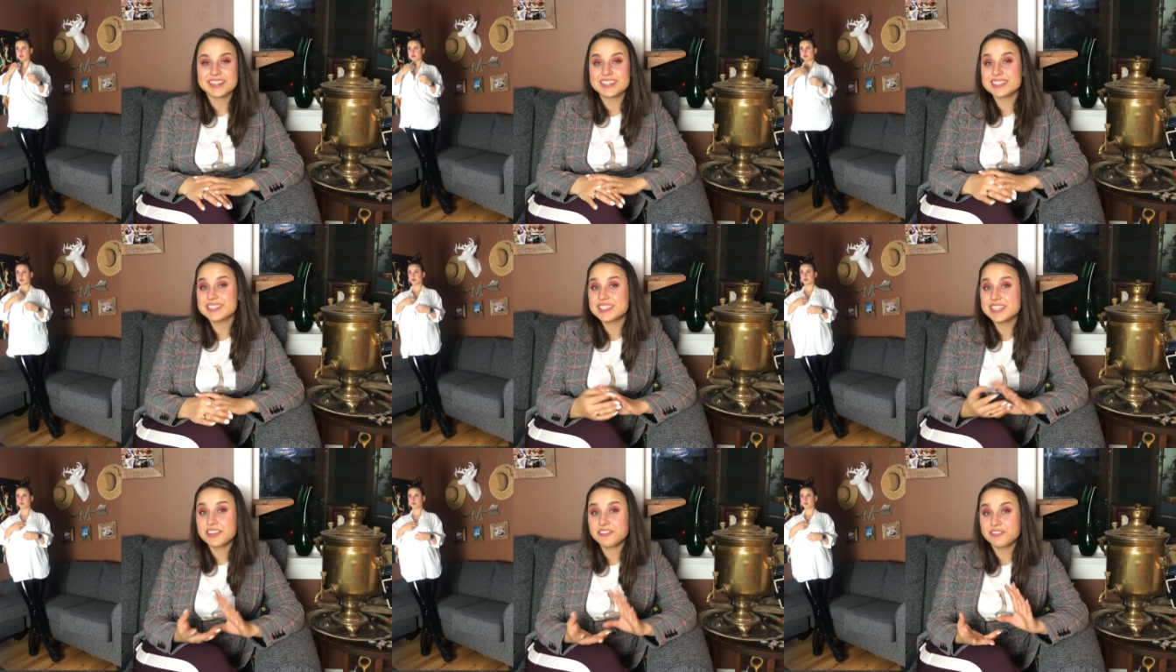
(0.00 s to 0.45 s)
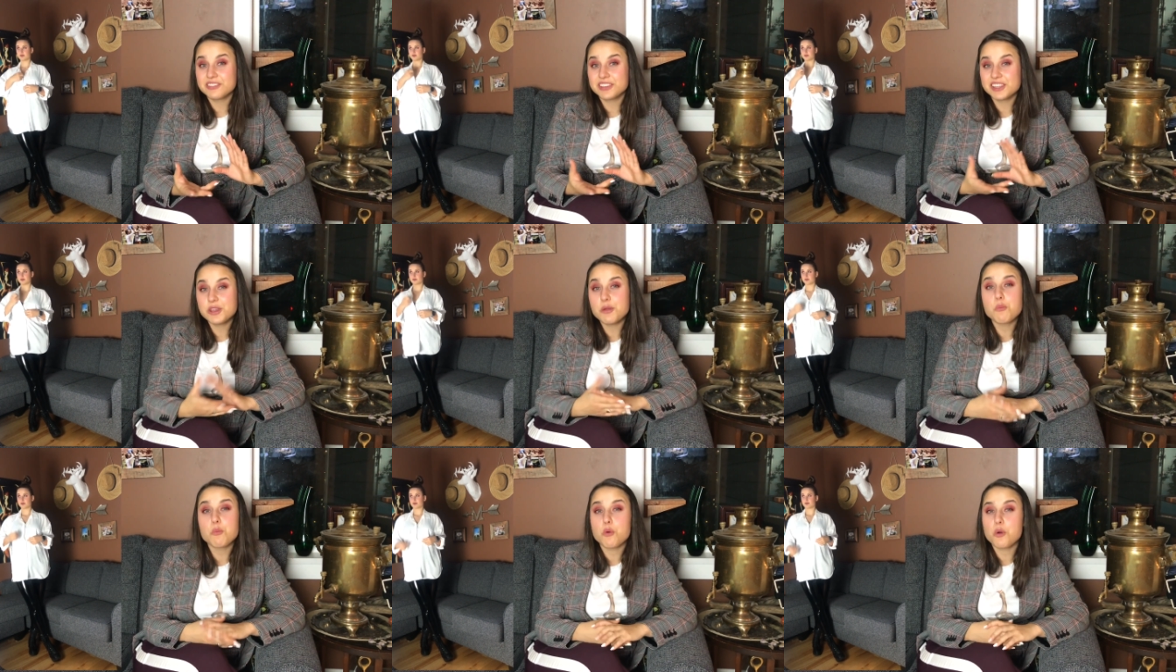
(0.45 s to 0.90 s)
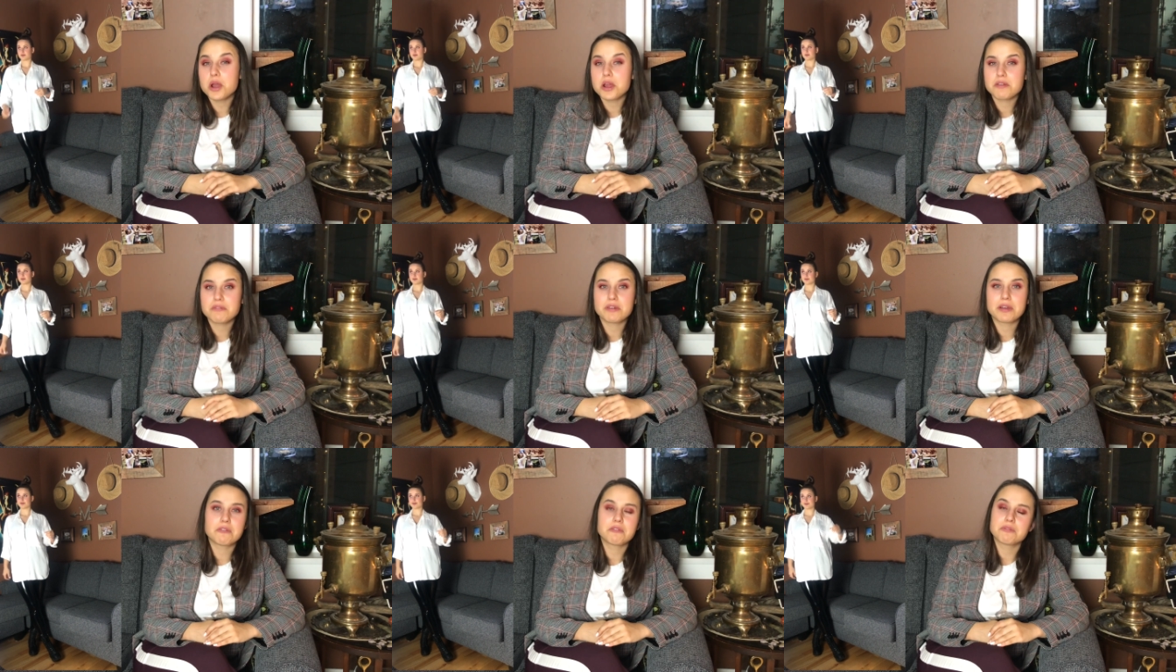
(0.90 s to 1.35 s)
It's definitely more
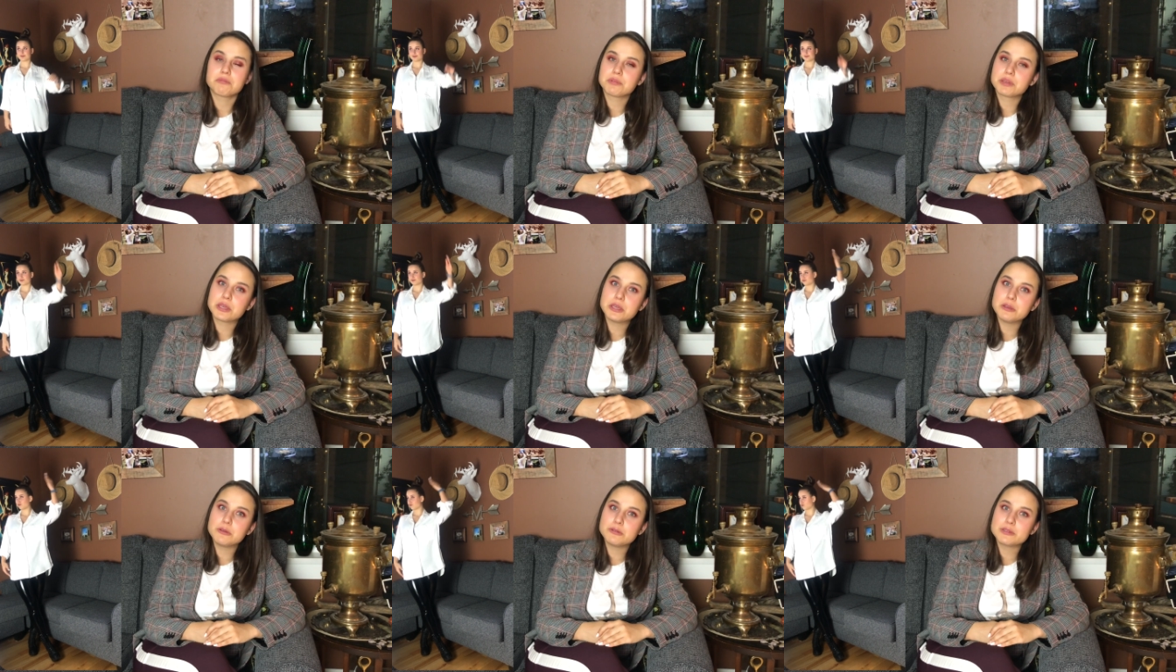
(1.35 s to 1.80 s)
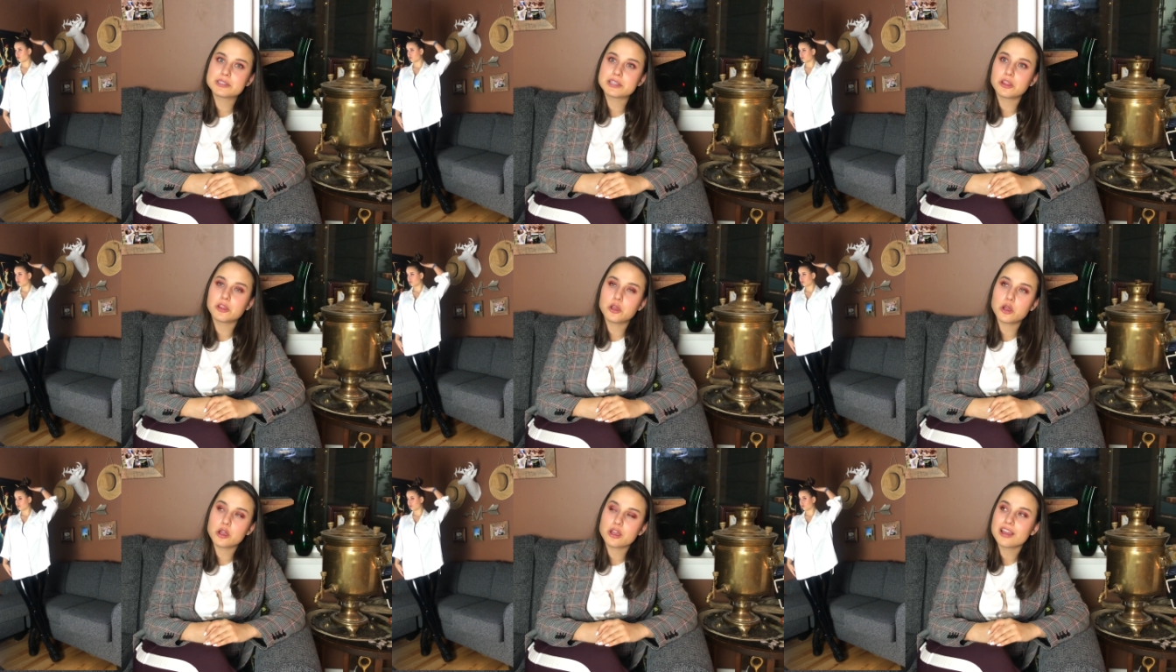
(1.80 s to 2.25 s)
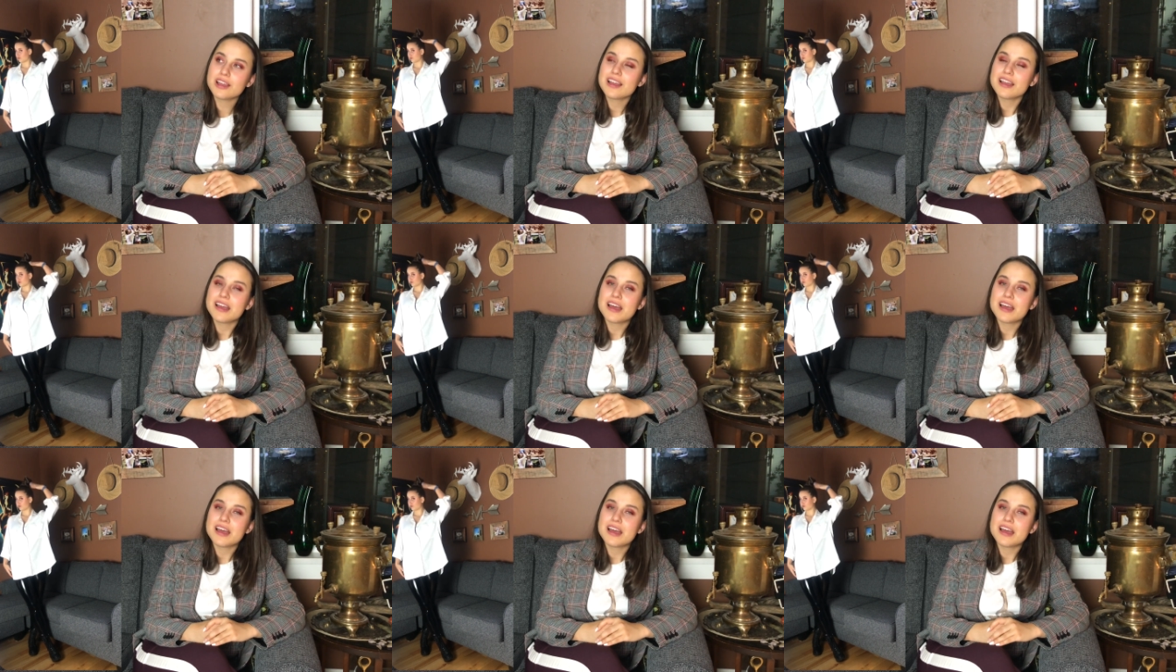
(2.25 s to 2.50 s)
of a cute look